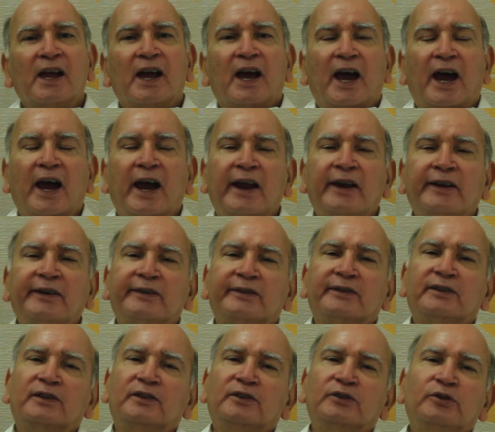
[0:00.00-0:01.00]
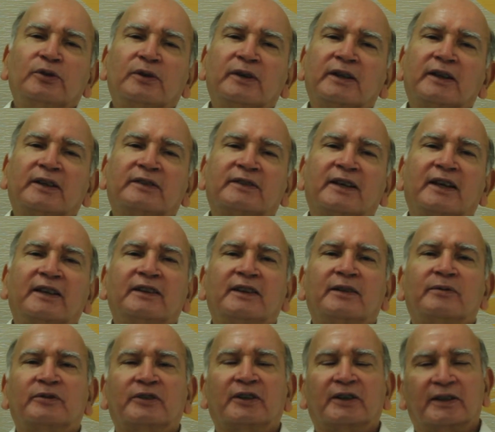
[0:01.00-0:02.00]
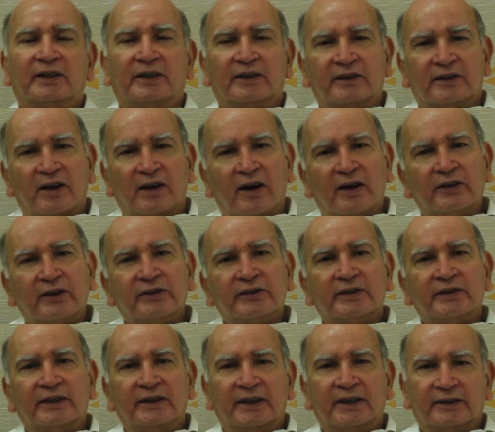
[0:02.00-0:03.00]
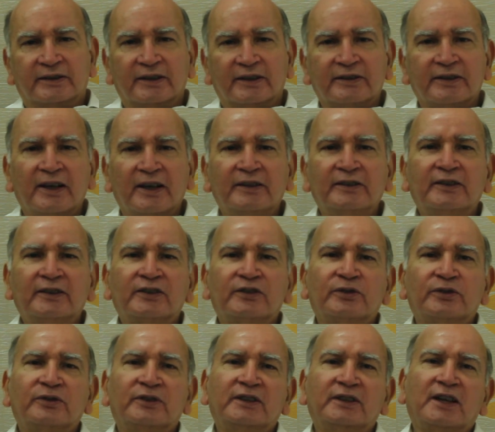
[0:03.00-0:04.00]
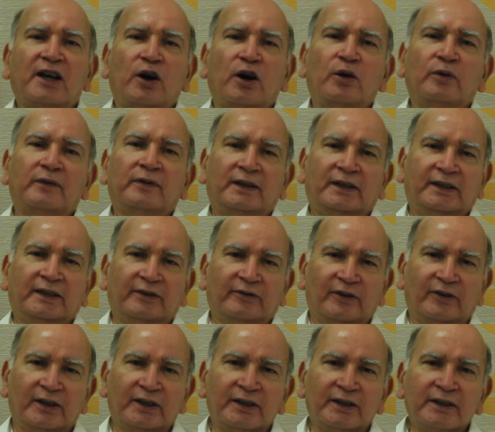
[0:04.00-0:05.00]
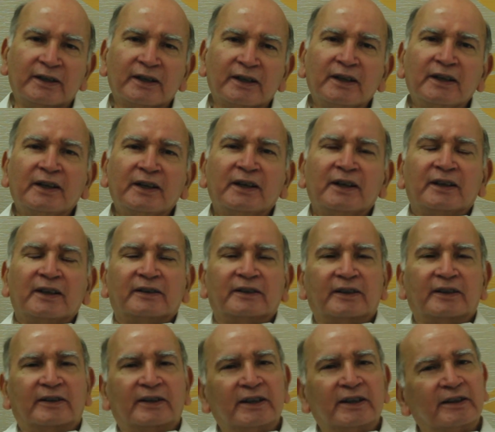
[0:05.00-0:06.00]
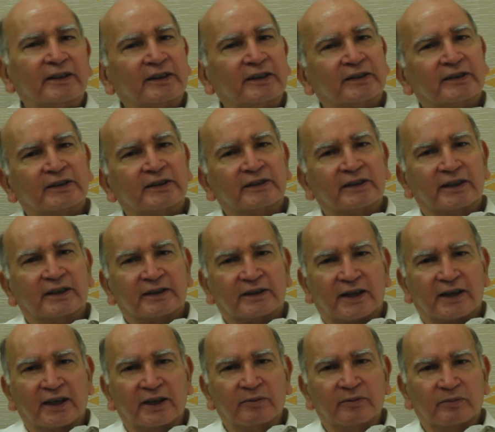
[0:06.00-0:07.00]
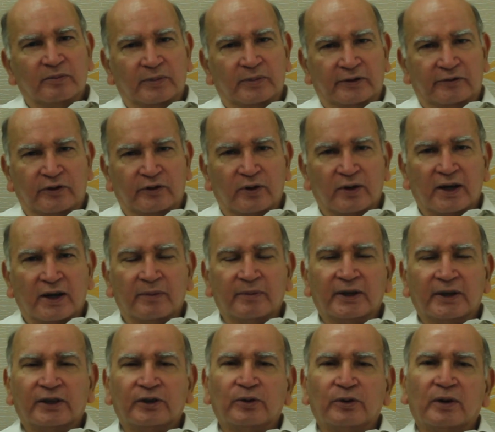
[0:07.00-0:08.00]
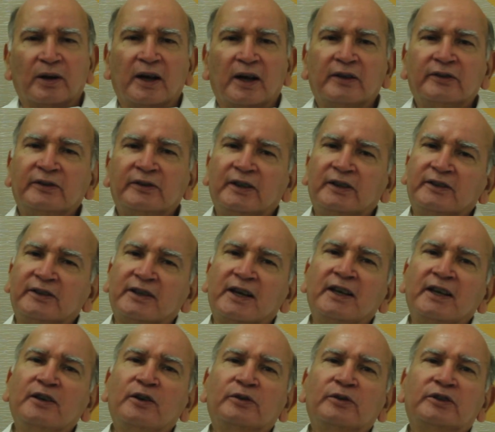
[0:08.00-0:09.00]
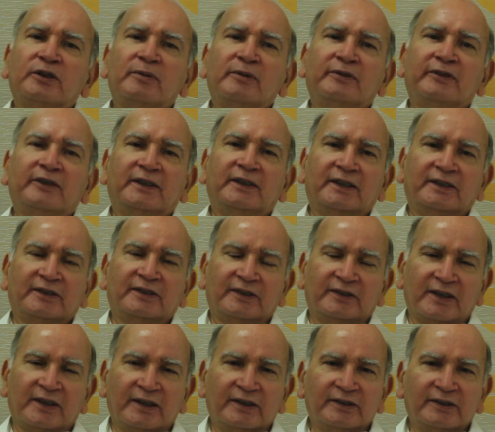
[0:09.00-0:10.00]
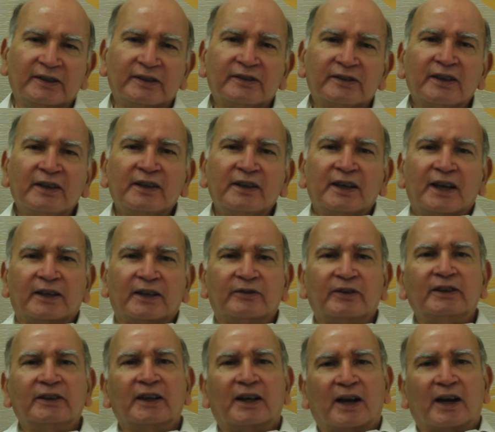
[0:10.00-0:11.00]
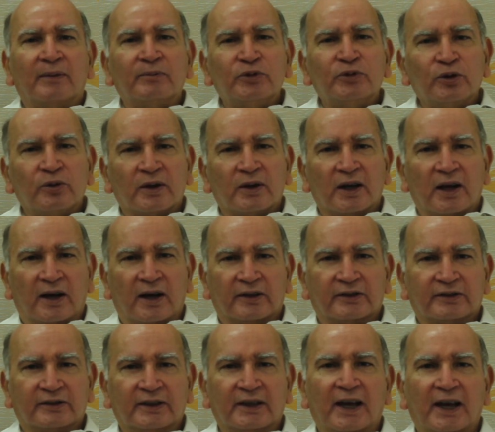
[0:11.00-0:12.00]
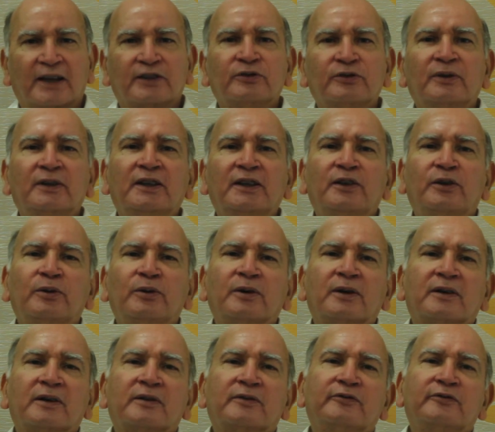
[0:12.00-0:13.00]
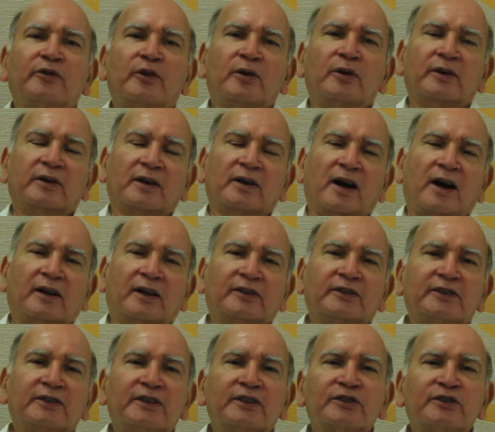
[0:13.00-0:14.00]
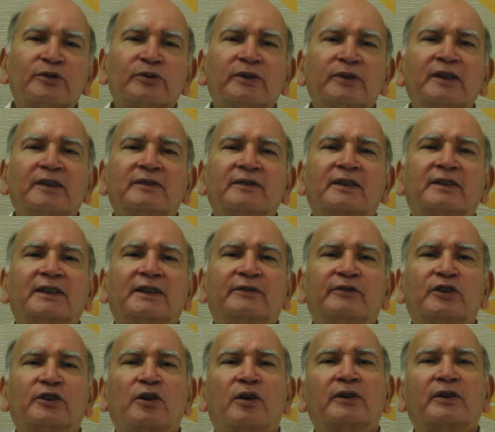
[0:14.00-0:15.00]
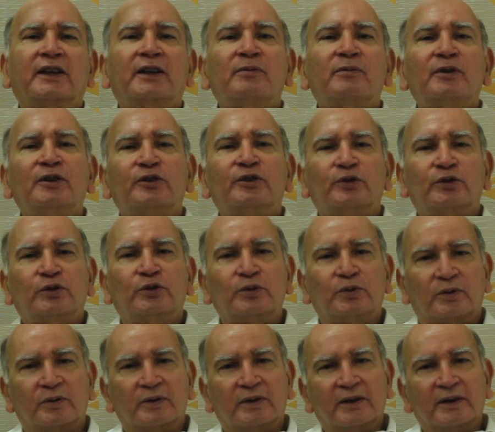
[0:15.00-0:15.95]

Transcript: and you can assign them certain tasks and exercises to see how well they've learned. They read this in their time before coming to class, they try out some of their exercises, and when they come to class they actually look for answers to things that they were not able to do.